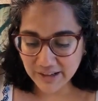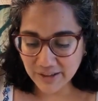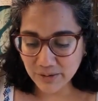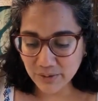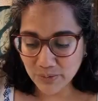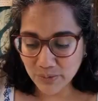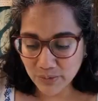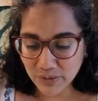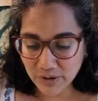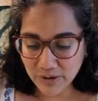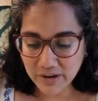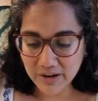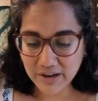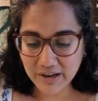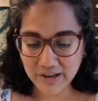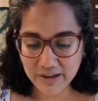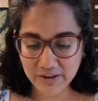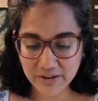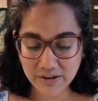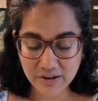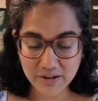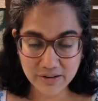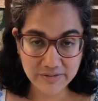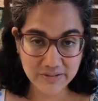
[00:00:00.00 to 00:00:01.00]
and the work
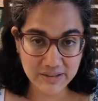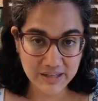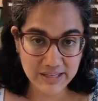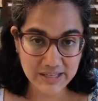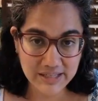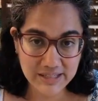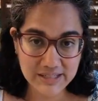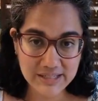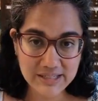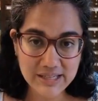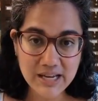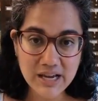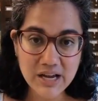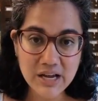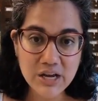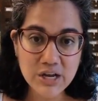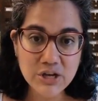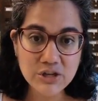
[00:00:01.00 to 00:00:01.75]
on all of these.